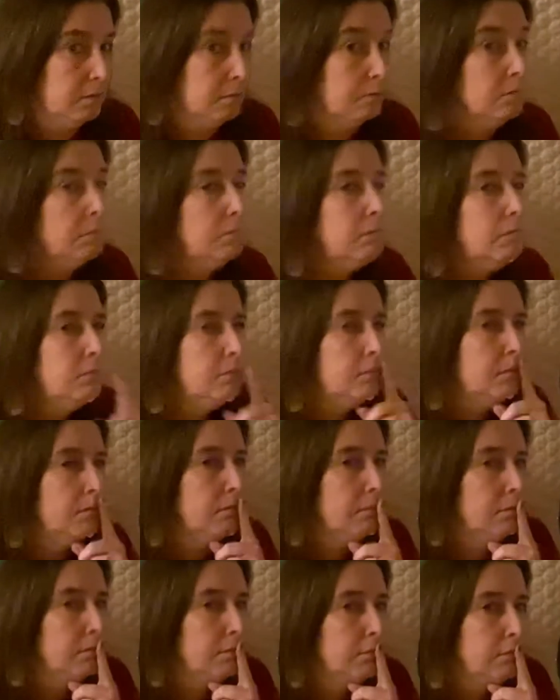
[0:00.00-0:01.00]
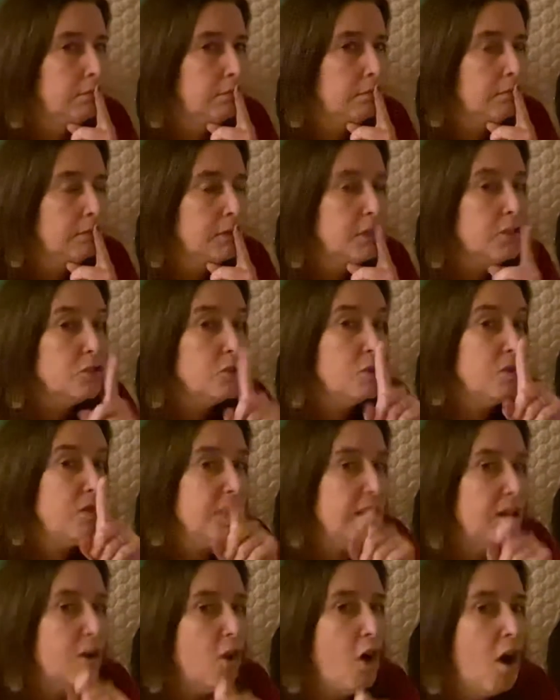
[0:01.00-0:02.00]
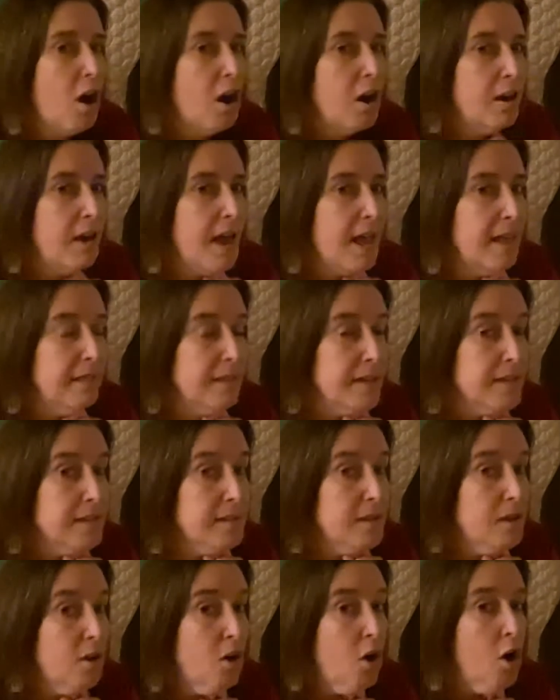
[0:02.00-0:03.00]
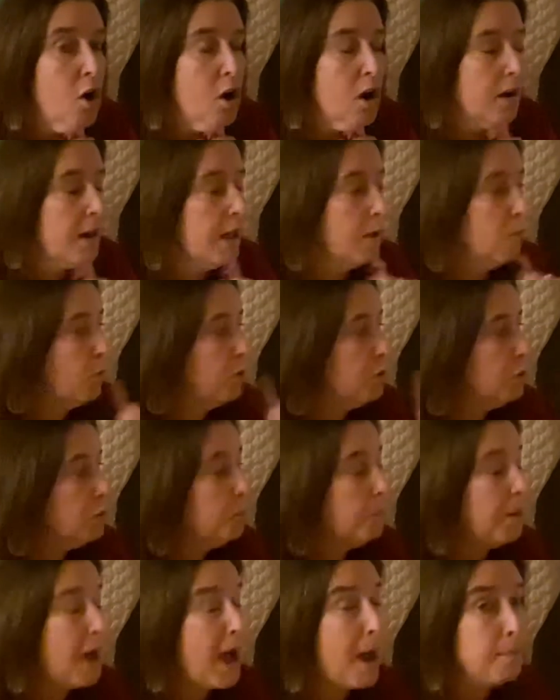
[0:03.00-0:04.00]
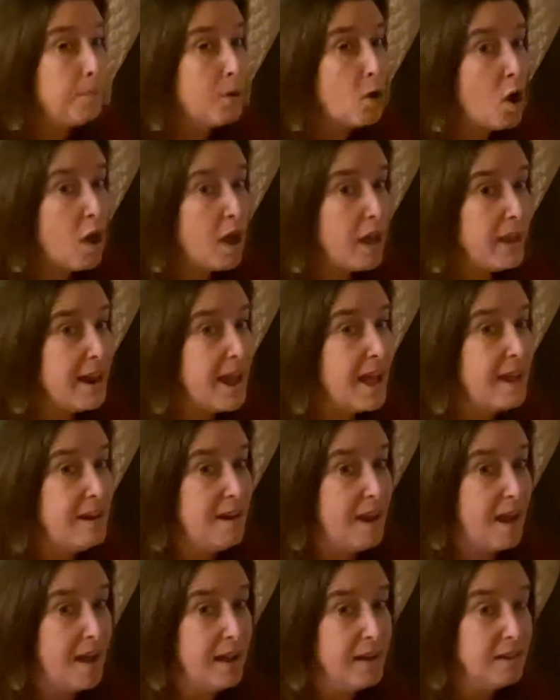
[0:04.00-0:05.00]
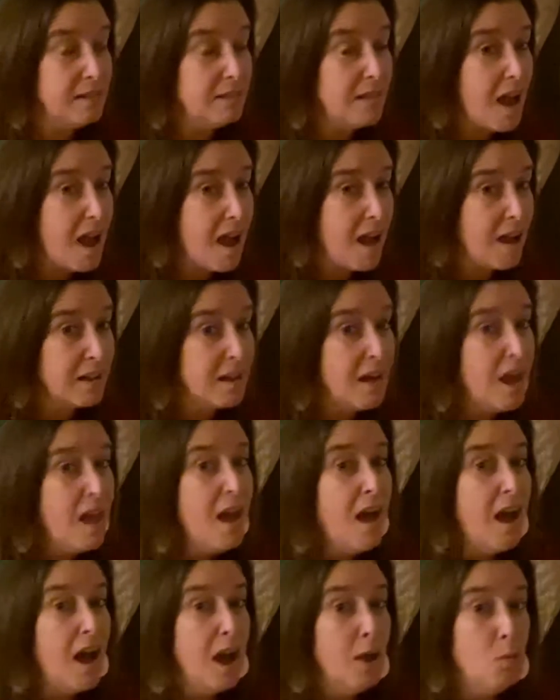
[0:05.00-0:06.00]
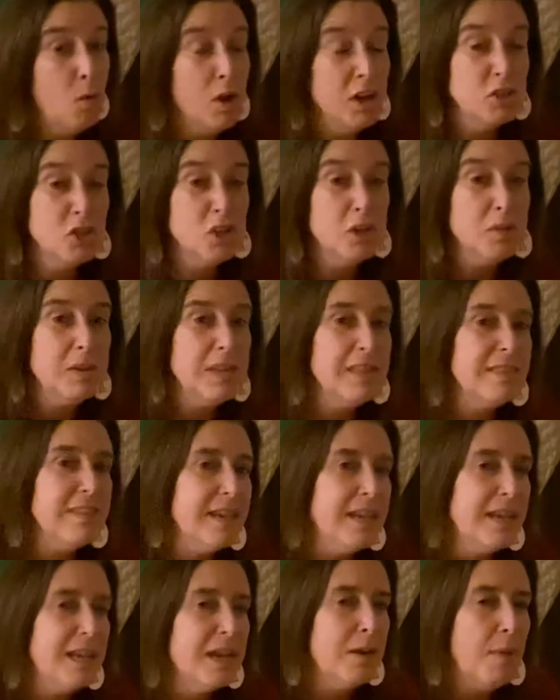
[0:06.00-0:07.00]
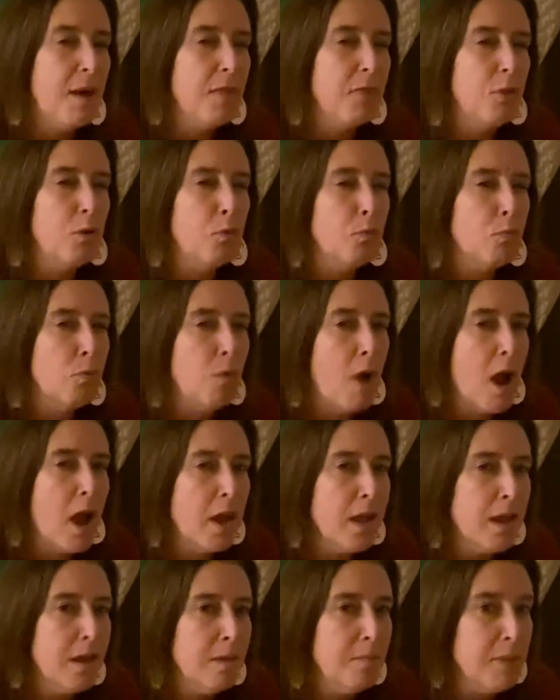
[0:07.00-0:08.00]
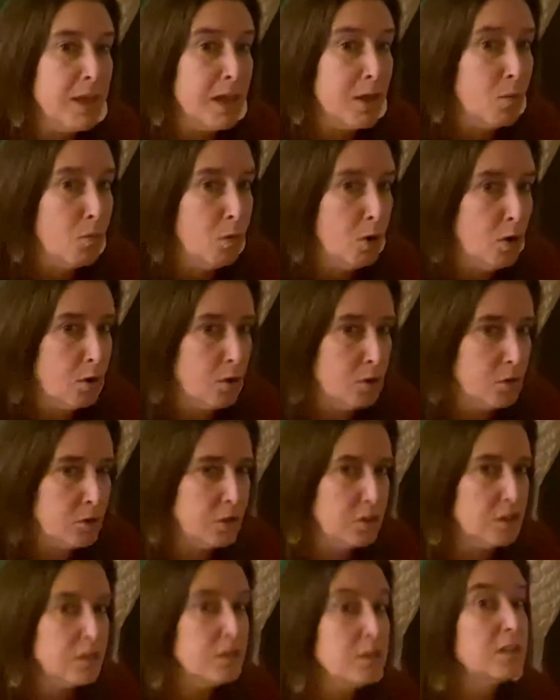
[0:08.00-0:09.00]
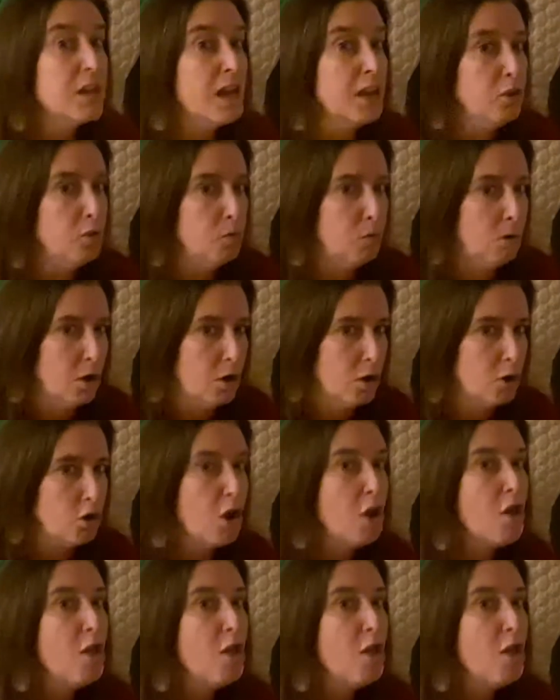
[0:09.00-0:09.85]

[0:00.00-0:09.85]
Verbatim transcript: Hmm. So think hard and listen hard. And when you pop on at nine o'clock, I want you to be thinking about the rhyming words that you heard.